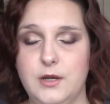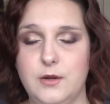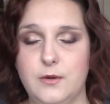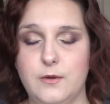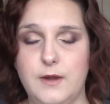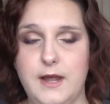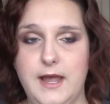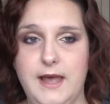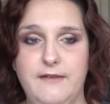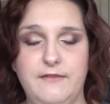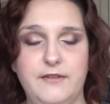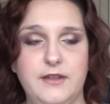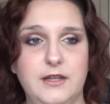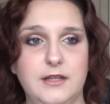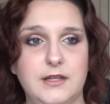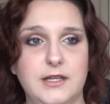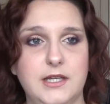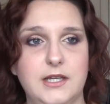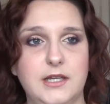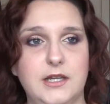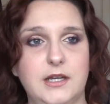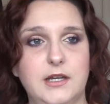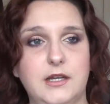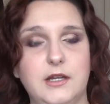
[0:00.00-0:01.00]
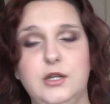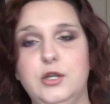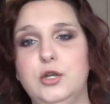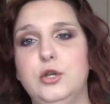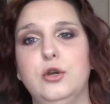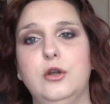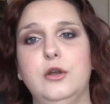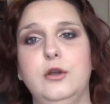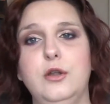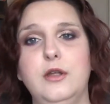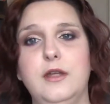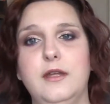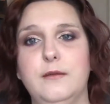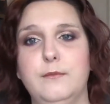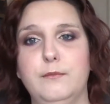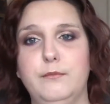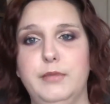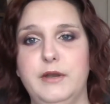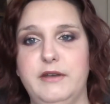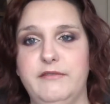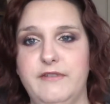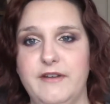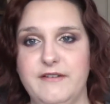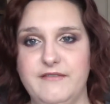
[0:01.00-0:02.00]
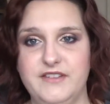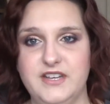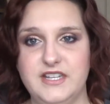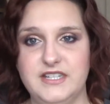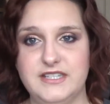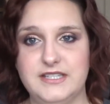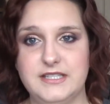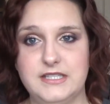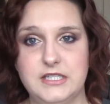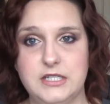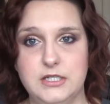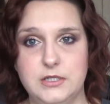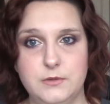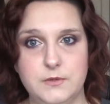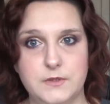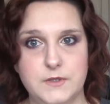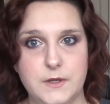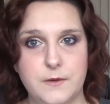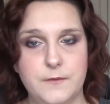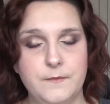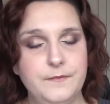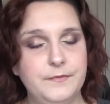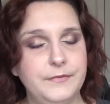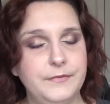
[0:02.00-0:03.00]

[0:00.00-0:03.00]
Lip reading: having a good bit of evidence to do so.